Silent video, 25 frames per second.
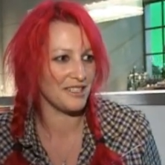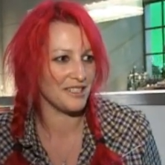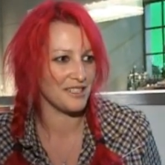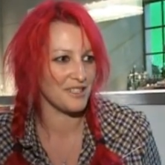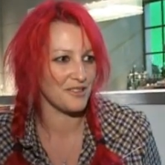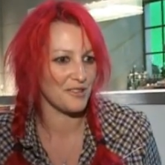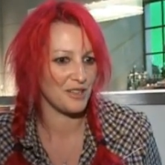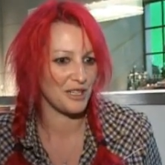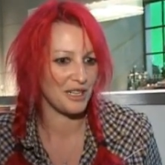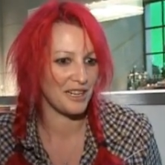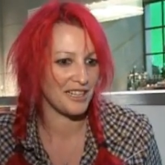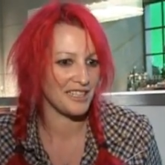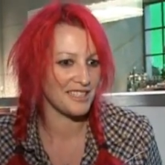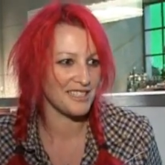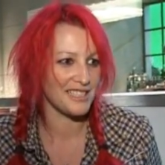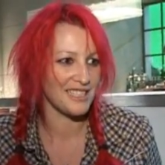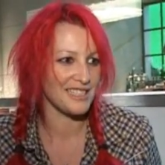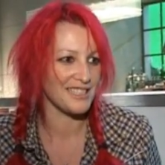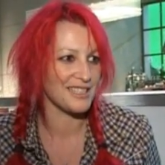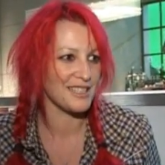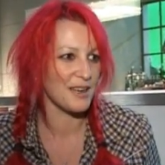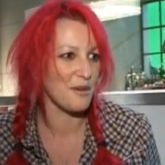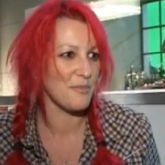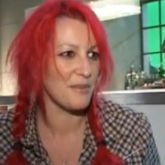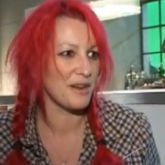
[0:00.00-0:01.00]
industry, and I'd
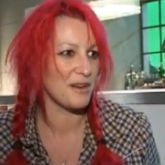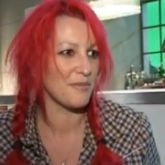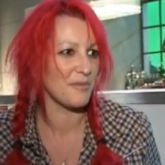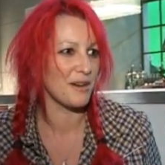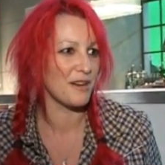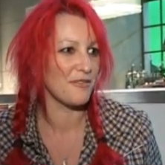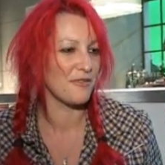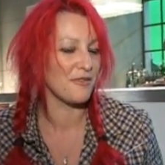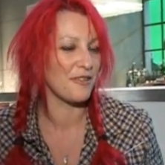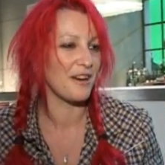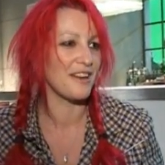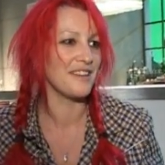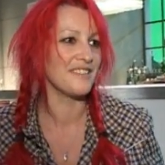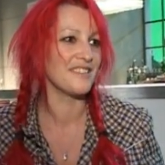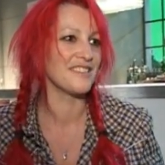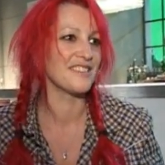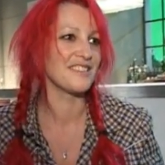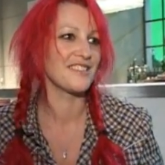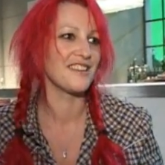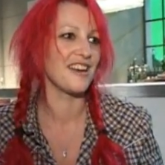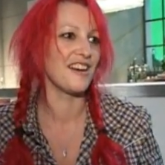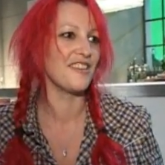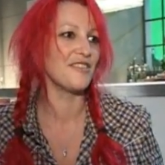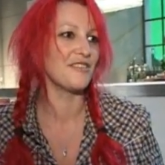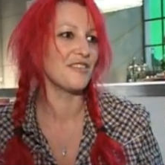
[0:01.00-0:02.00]
seen so many of my
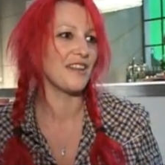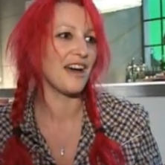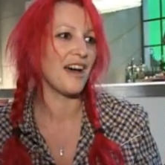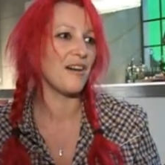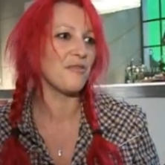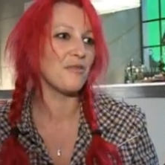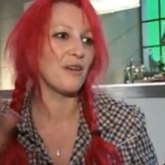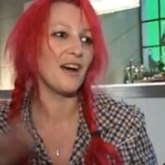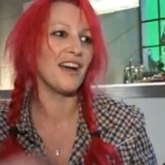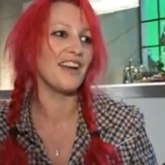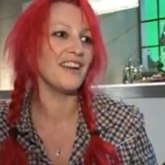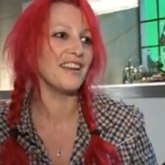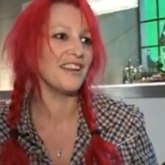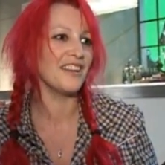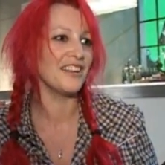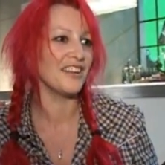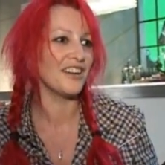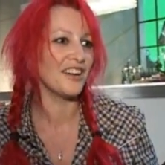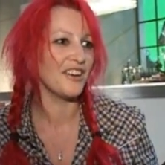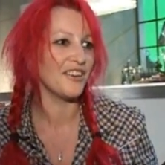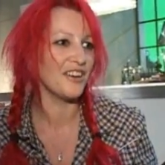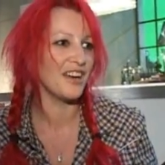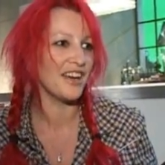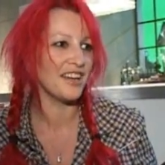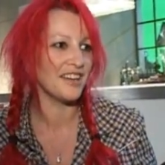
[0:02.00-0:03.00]
friends go that way, you
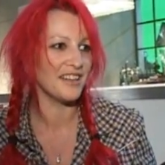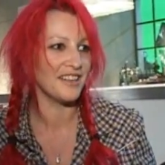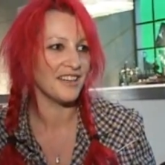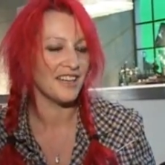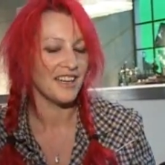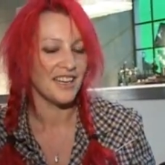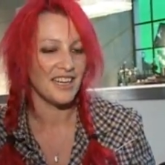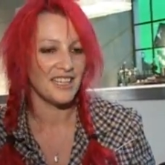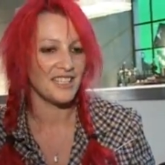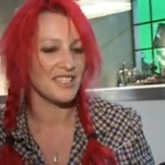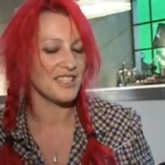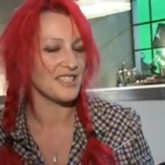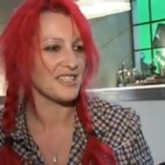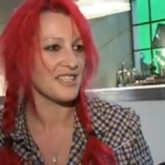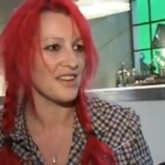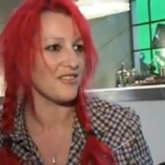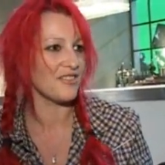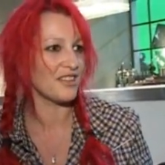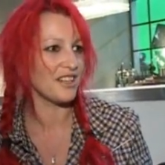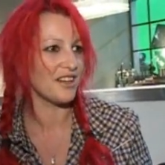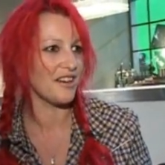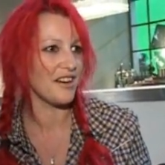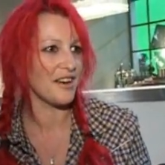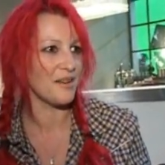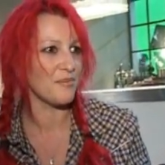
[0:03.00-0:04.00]
know, and just
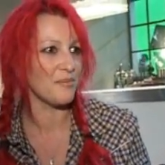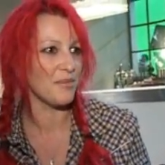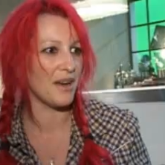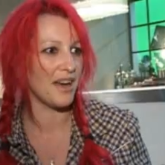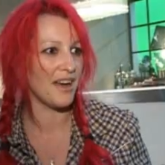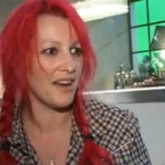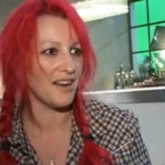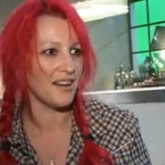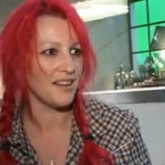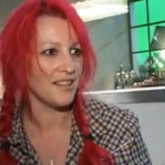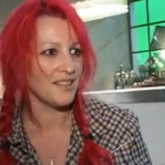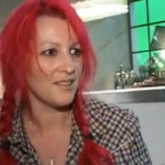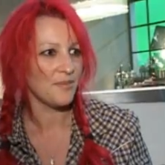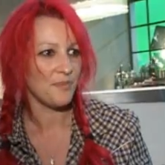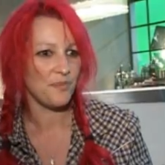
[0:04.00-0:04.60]
have a nightmare.